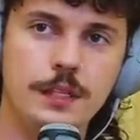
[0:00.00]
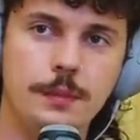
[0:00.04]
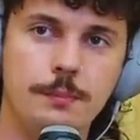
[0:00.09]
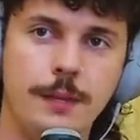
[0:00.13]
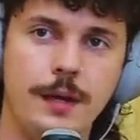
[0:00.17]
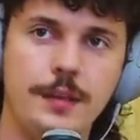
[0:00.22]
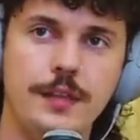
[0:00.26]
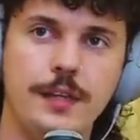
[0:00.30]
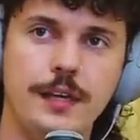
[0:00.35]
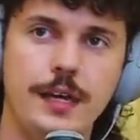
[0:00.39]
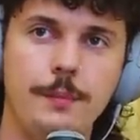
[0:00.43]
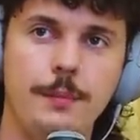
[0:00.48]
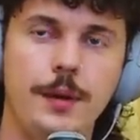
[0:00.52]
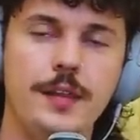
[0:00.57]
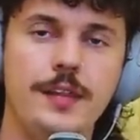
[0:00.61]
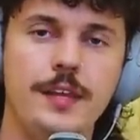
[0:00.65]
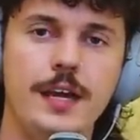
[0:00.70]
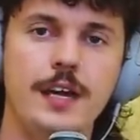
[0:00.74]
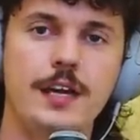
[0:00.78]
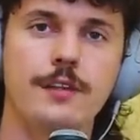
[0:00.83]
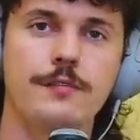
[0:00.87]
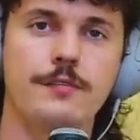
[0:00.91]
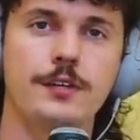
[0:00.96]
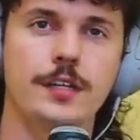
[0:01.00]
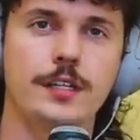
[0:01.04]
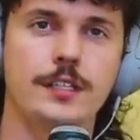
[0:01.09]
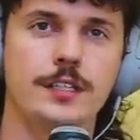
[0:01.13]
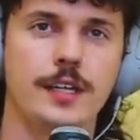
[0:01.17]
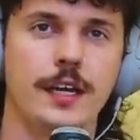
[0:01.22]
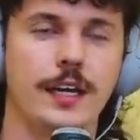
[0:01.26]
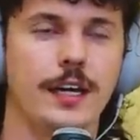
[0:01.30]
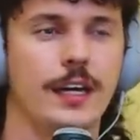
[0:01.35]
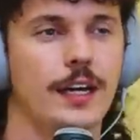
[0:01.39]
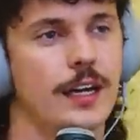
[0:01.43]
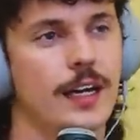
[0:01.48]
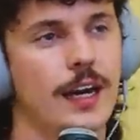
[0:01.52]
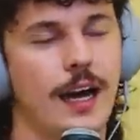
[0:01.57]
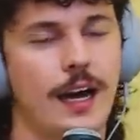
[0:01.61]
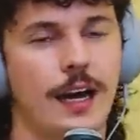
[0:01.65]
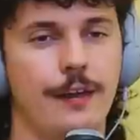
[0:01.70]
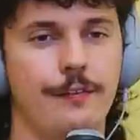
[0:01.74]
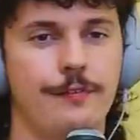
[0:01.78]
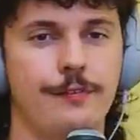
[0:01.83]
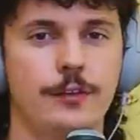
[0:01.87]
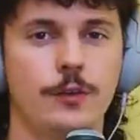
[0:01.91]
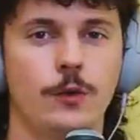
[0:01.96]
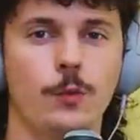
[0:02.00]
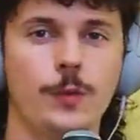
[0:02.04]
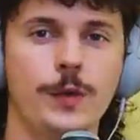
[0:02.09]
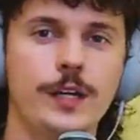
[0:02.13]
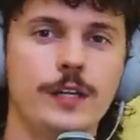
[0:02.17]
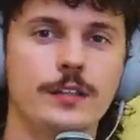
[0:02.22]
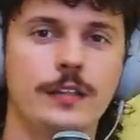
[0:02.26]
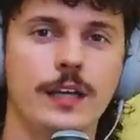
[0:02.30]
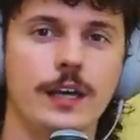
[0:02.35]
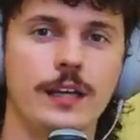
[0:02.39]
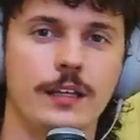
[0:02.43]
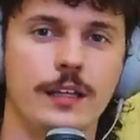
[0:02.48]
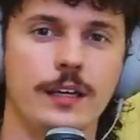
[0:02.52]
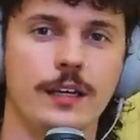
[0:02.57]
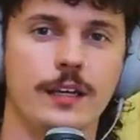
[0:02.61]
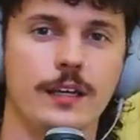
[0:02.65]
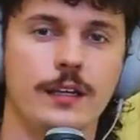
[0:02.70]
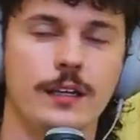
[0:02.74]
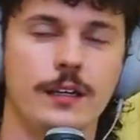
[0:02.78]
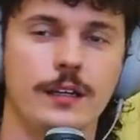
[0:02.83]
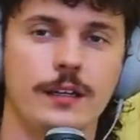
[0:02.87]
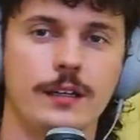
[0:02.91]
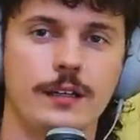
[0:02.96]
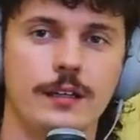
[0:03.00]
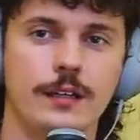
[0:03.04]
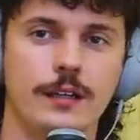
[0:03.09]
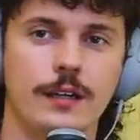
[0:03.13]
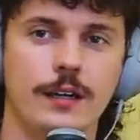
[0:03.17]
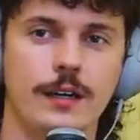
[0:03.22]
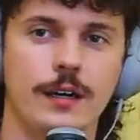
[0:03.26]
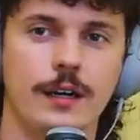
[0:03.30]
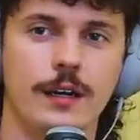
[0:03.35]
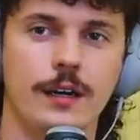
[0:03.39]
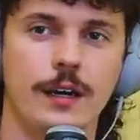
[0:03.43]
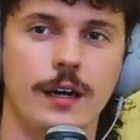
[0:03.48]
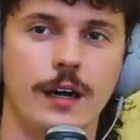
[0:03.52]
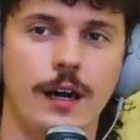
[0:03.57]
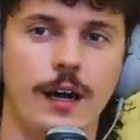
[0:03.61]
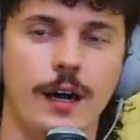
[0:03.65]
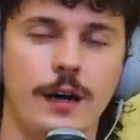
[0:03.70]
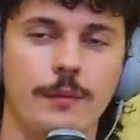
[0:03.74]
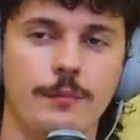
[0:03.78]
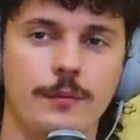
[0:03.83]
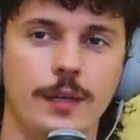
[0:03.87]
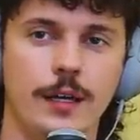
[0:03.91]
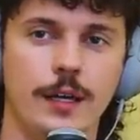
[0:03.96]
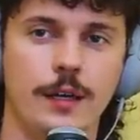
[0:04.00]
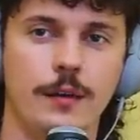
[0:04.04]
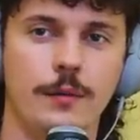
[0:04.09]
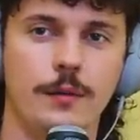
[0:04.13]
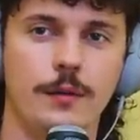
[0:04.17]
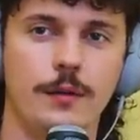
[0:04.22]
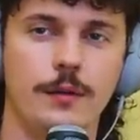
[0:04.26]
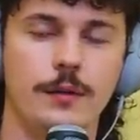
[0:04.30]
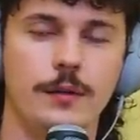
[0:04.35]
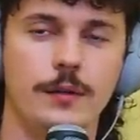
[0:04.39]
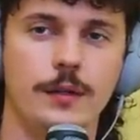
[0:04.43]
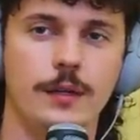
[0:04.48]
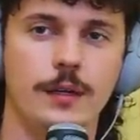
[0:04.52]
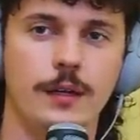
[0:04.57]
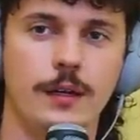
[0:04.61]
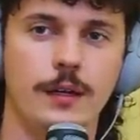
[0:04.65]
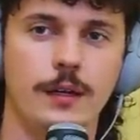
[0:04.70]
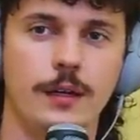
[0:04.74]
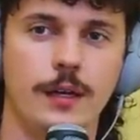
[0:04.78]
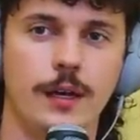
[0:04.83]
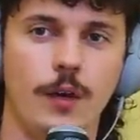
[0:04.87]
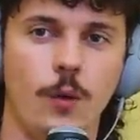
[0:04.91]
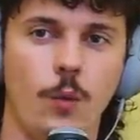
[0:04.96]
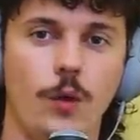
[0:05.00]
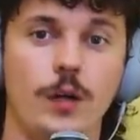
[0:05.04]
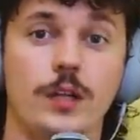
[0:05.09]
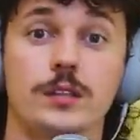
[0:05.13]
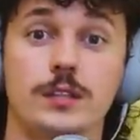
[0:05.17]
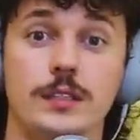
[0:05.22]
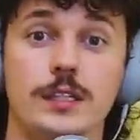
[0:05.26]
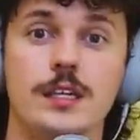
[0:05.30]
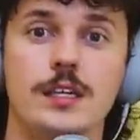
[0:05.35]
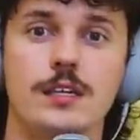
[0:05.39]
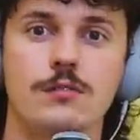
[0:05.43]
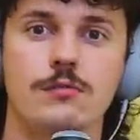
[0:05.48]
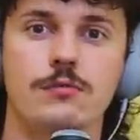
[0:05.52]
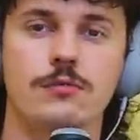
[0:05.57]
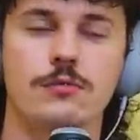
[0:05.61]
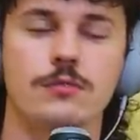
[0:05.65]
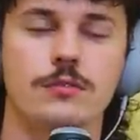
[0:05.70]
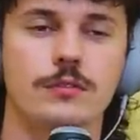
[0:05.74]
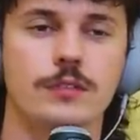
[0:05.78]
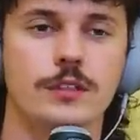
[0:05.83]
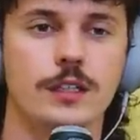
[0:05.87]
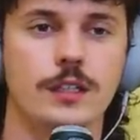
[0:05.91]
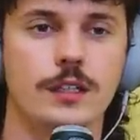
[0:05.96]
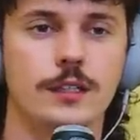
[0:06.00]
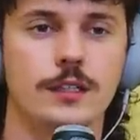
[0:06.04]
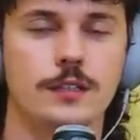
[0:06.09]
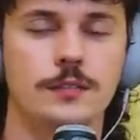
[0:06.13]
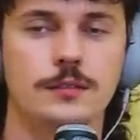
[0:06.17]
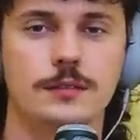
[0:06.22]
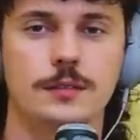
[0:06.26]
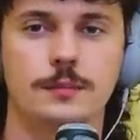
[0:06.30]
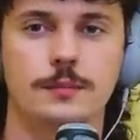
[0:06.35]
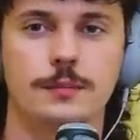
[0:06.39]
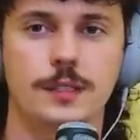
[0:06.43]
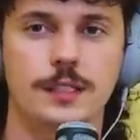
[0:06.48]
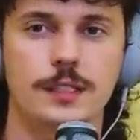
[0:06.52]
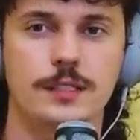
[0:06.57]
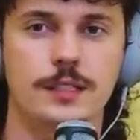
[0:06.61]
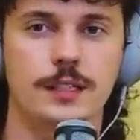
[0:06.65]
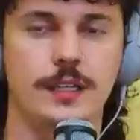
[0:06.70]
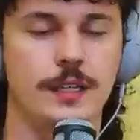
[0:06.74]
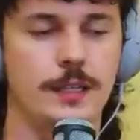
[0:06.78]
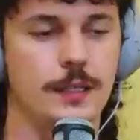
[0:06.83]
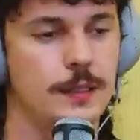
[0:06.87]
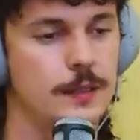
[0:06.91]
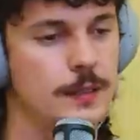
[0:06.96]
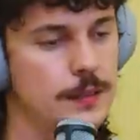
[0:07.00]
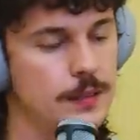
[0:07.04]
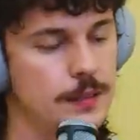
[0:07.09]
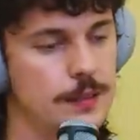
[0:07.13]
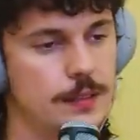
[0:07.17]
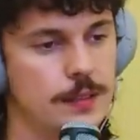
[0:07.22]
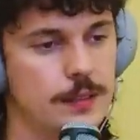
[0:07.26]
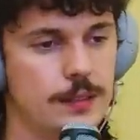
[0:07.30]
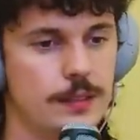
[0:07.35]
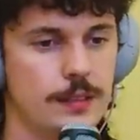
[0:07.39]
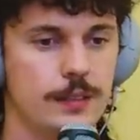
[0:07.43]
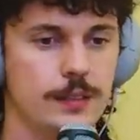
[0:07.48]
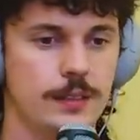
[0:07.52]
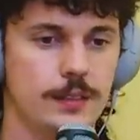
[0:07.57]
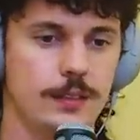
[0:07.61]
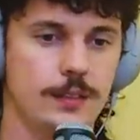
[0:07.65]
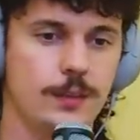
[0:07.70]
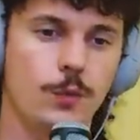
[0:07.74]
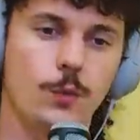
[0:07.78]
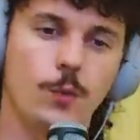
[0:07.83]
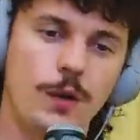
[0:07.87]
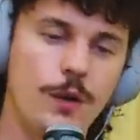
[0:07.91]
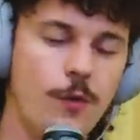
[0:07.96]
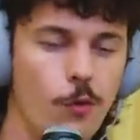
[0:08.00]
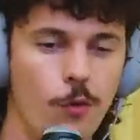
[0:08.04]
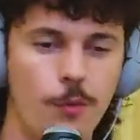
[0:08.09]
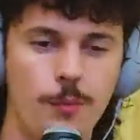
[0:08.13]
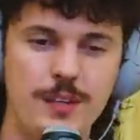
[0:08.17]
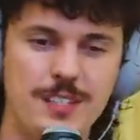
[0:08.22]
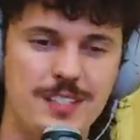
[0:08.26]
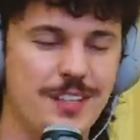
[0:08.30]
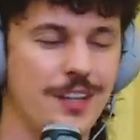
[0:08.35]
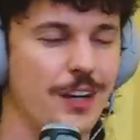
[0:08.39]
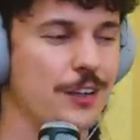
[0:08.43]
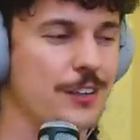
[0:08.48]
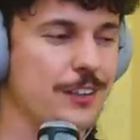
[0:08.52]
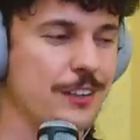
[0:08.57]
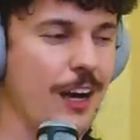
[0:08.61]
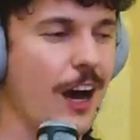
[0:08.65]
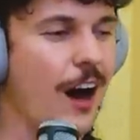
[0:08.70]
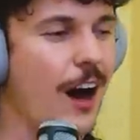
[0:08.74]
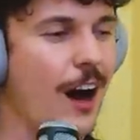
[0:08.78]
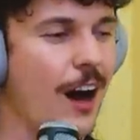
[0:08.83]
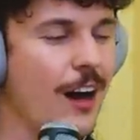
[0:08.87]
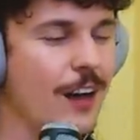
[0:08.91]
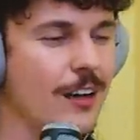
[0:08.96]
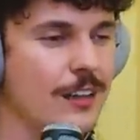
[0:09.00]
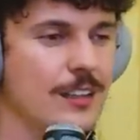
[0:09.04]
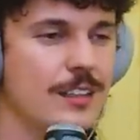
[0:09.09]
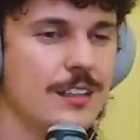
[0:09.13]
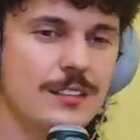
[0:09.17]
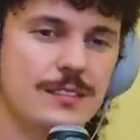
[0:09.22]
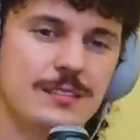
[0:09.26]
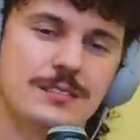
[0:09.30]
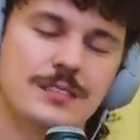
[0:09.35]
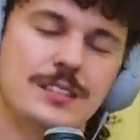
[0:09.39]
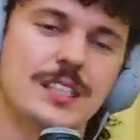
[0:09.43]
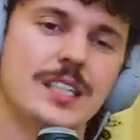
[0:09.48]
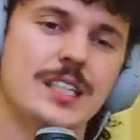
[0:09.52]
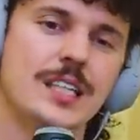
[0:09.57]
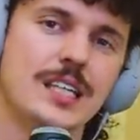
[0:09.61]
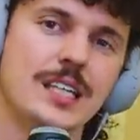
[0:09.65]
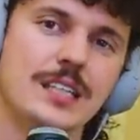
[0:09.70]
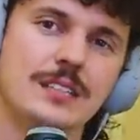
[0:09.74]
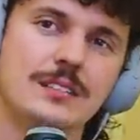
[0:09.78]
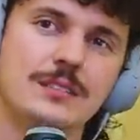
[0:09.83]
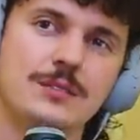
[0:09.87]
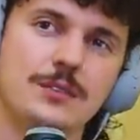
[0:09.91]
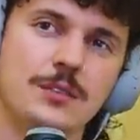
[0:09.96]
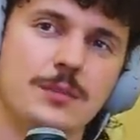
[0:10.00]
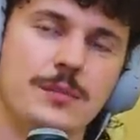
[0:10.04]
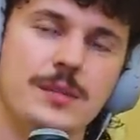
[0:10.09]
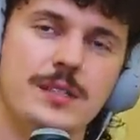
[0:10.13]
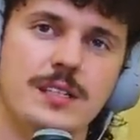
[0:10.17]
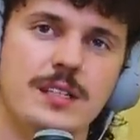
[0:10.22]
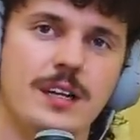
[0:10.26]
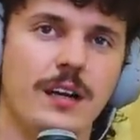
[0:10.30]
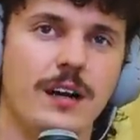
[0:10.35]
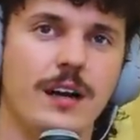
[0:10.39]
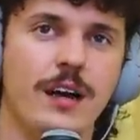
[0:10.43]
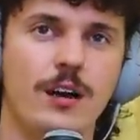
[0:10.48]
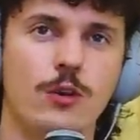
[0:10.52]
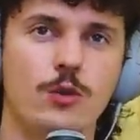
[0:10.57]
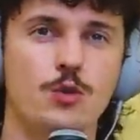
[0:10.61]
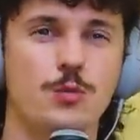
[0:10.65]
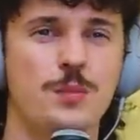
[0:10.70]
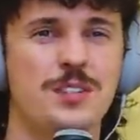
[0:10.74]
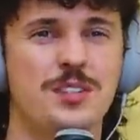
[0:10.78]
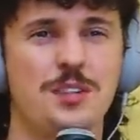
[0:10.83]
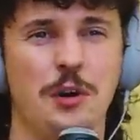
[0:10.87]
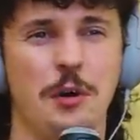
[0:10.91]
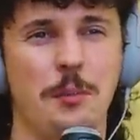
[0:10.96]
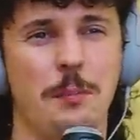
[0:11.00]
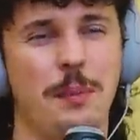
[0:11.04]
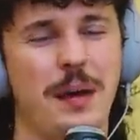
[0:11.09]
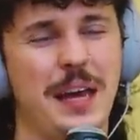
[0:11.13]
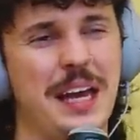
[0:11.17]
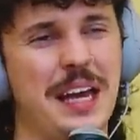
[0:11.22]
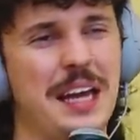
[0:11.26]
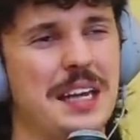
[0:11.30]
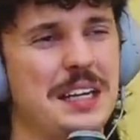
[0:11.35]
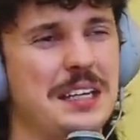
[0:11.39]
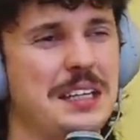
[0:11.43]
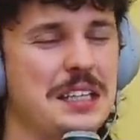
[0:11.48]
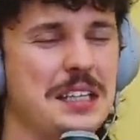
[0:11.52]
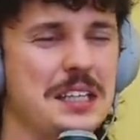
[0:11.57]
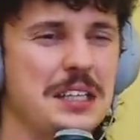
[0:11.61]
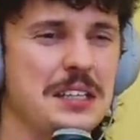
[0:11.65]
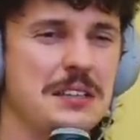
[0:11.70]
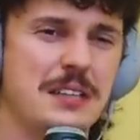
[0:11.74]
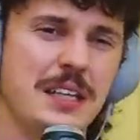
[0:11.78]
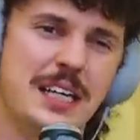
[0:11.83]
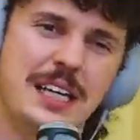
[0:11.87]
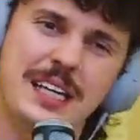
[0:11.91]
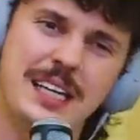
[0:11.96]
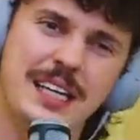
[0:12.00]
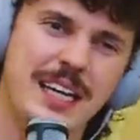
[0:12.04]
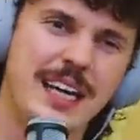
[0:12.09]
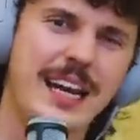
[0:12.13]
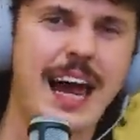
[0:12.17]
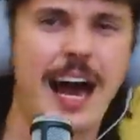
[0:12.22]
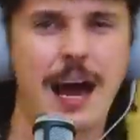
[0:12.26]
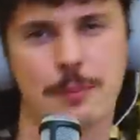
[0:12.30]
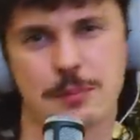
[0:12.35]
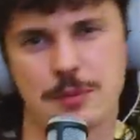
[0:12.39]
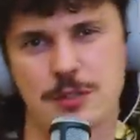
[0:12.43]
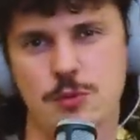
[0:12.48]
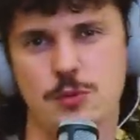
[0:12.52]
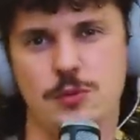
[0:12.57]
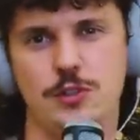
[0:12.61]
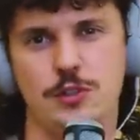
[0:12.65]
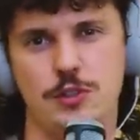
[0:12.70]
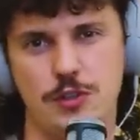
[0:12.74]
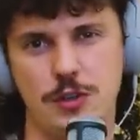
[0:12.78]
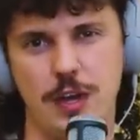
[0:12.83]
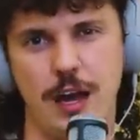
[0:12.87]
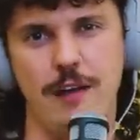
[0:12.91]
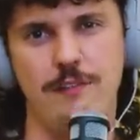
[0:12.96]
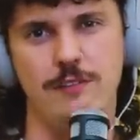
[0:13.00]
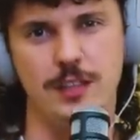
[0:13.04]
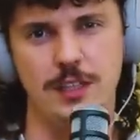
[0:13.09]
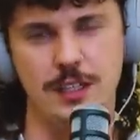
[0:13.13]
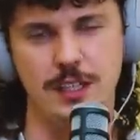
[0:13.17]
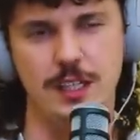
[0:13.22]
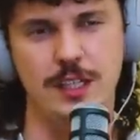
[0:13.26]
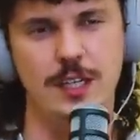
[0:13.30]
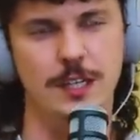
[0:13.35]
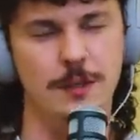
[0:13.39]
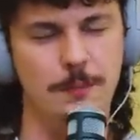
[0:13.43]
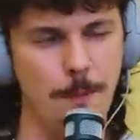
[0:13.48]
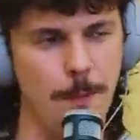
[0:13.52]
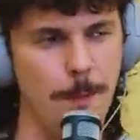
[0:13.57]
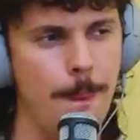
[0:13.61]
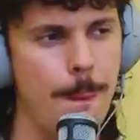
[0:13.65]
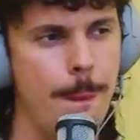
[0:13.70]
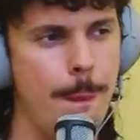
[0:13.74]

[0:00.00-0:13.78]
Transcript: by the end of it, it's like, God, I feel weird that like, I'm like, I want to leave, you know, but it's like, we're missing our dog, you know, we're missing our house, we're missing our bed, you know, it happens when you're traveling, you know,